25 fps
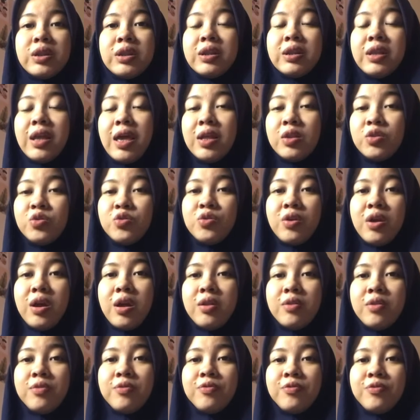
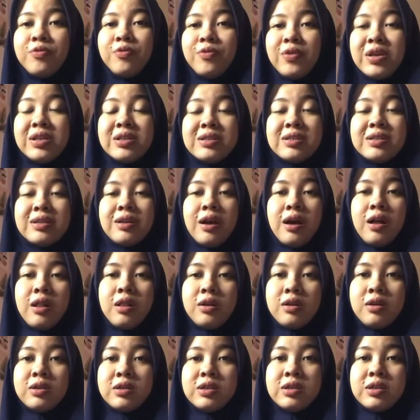natural fresh
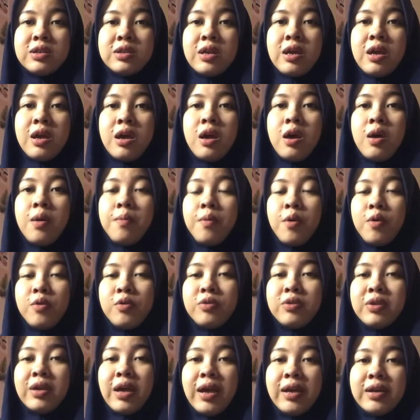colors,
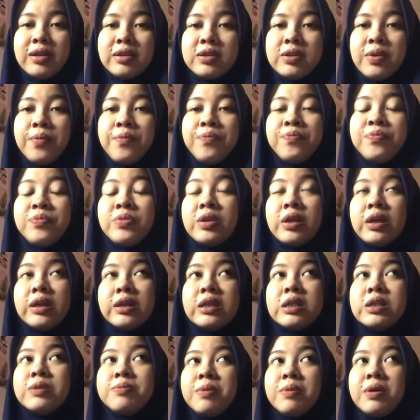mountains.
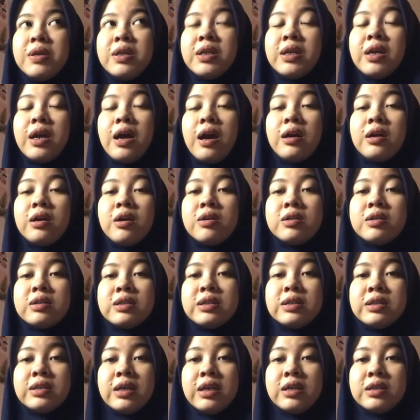This media
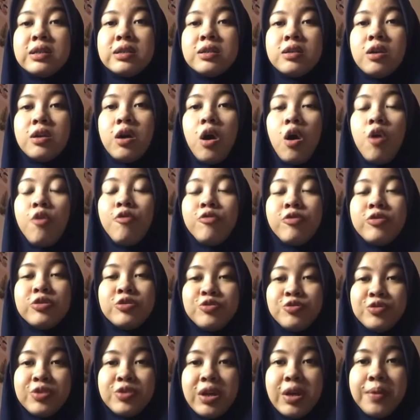consists of
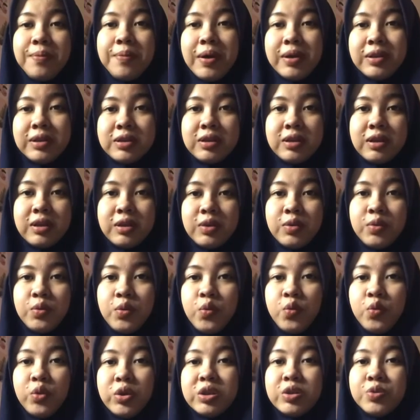three buttons
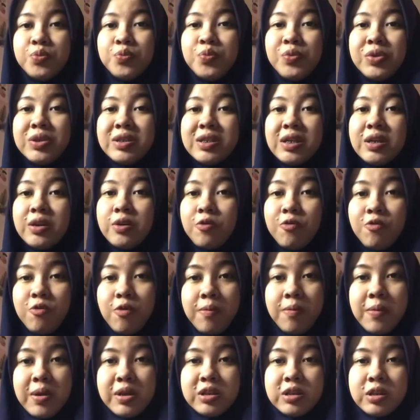which present
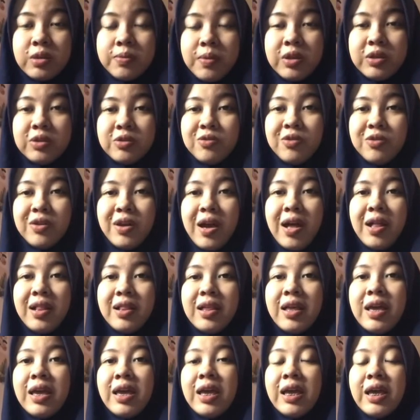information
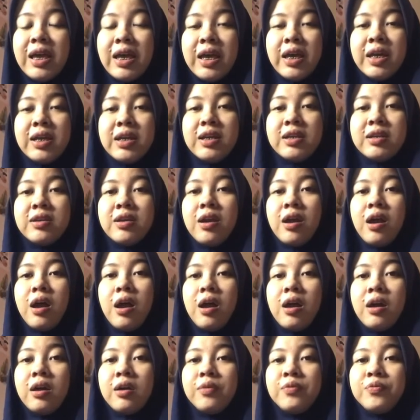material. In it there
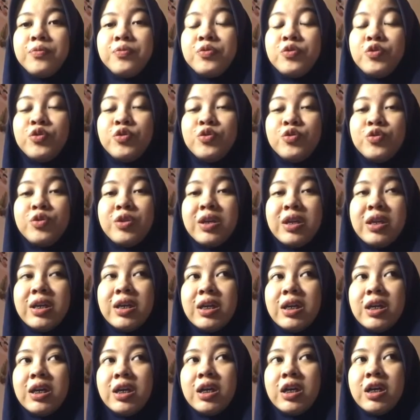are
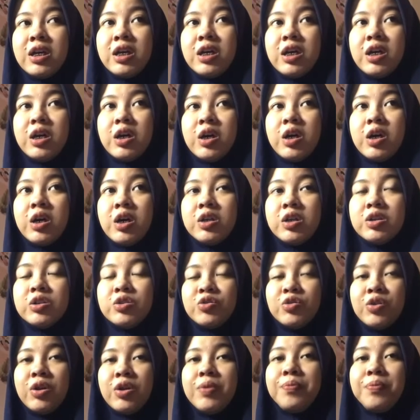three
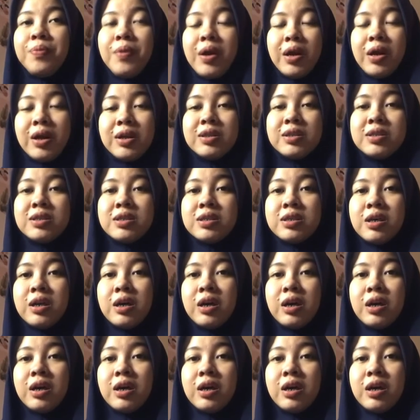parts,